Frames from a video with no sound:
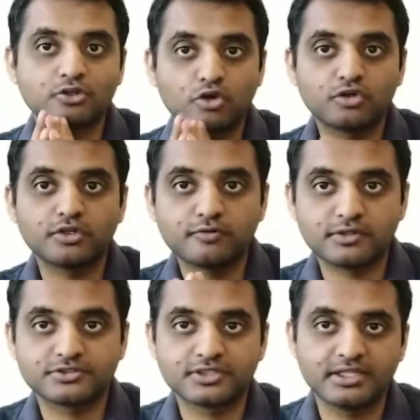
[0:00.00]

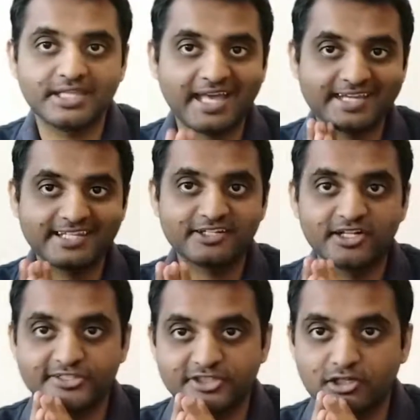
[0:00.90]
controversial
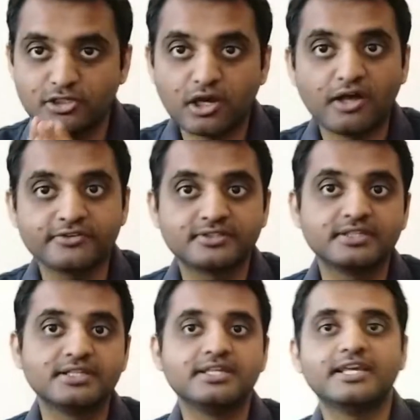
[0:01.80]
agricultural laws,
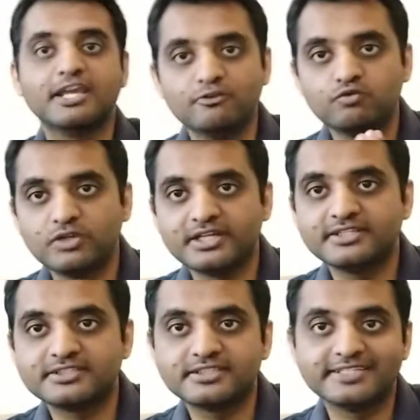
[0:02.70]
in
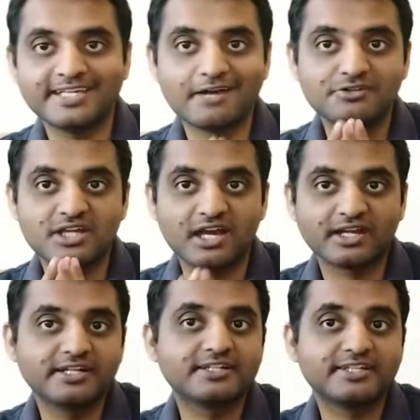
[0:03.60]
which they have
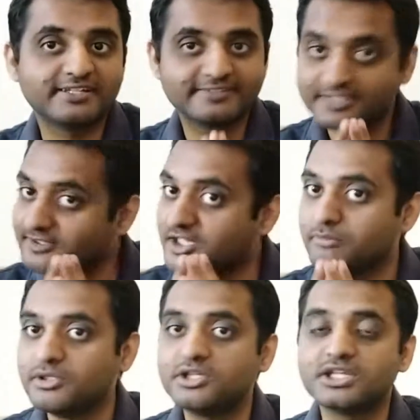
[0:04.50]
targeted the Sikh
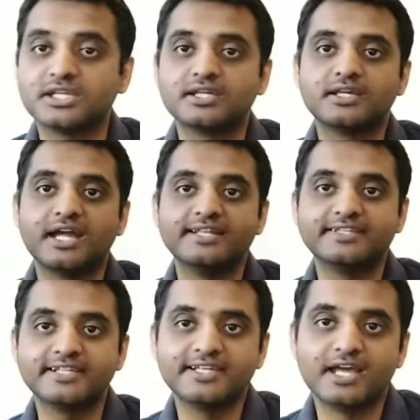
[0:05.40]
community, and
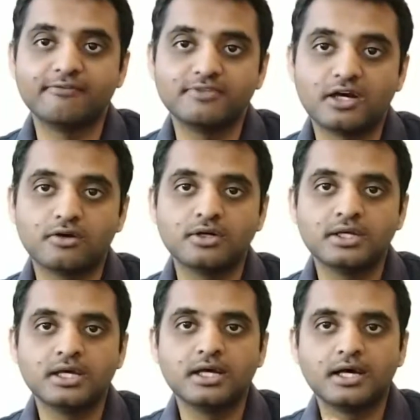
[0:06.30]
they have now
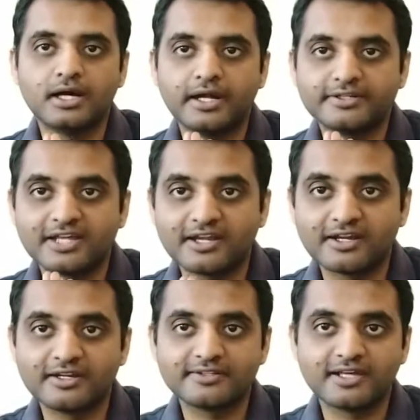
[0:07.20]

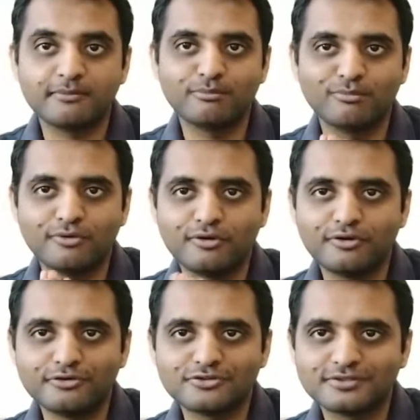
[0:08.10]
targeted the
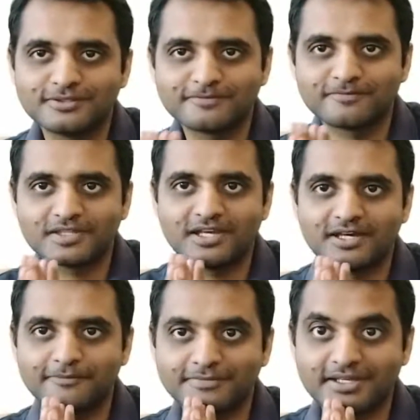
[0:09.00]
most
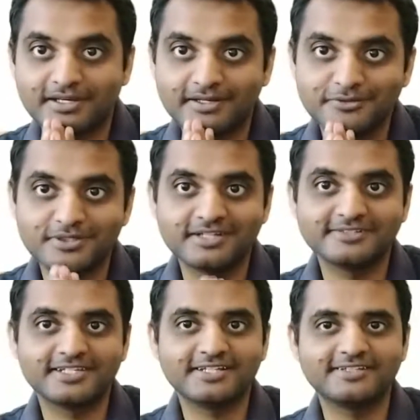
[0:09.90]
you can
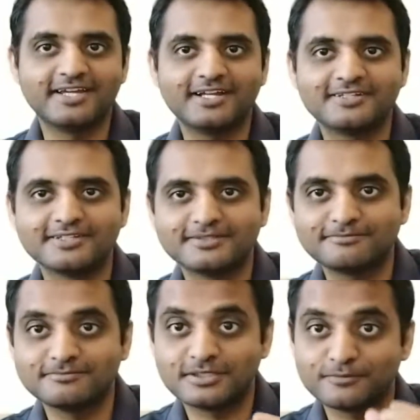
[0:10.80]
say that
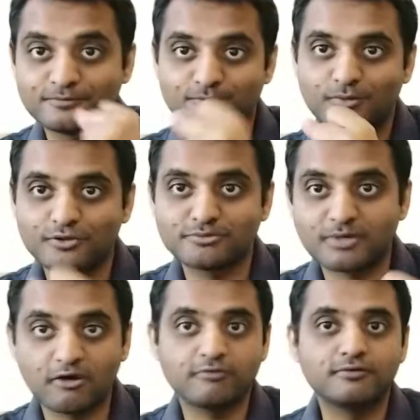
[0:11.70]
most
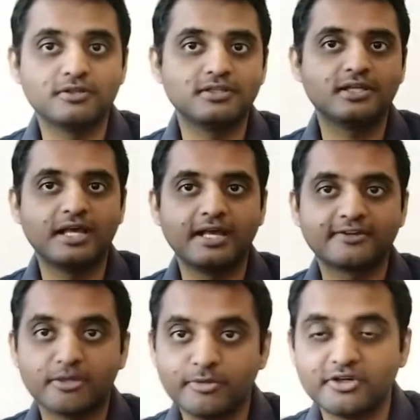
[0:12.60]
powerful
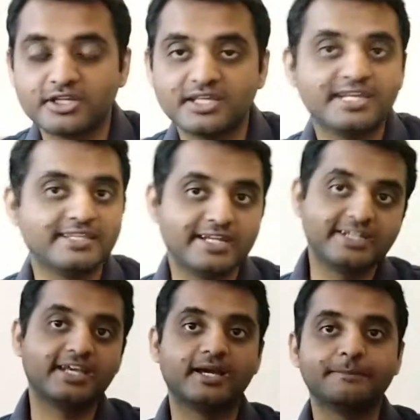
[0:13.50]
community in
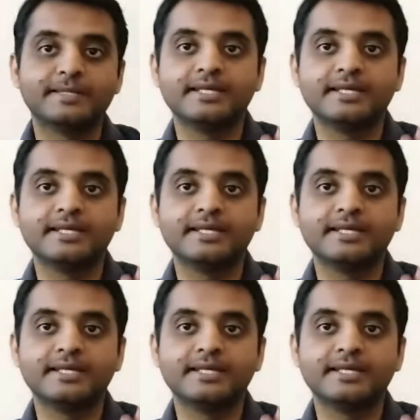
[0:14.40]
India.